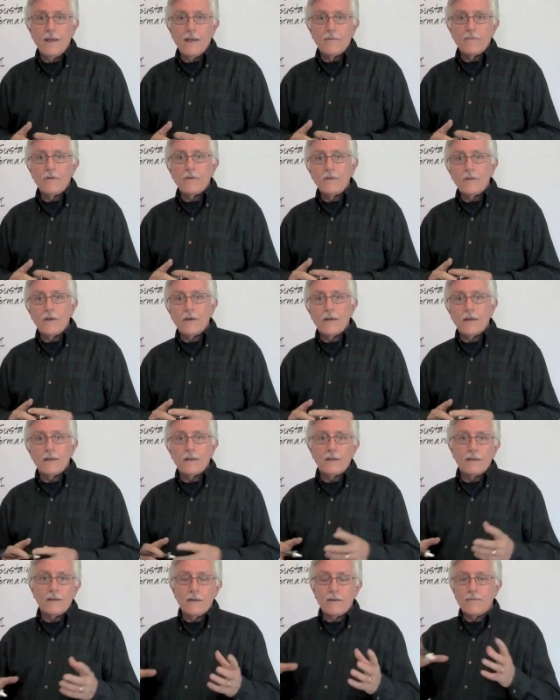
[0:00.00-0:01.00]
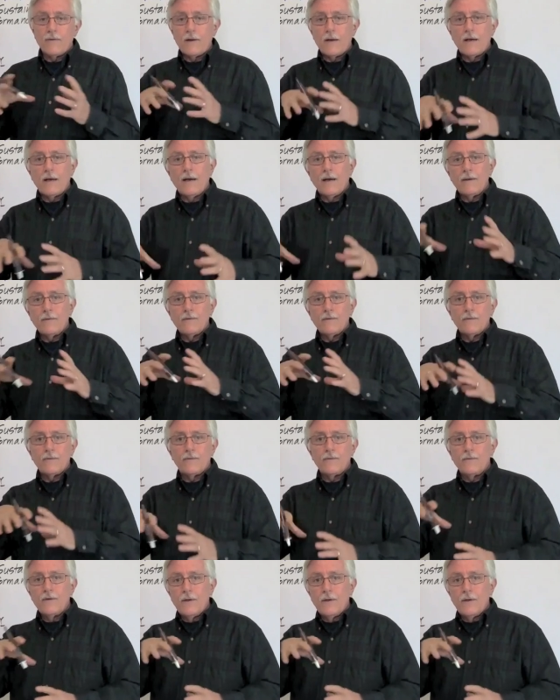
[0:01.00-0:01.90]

If you look at the different kinds of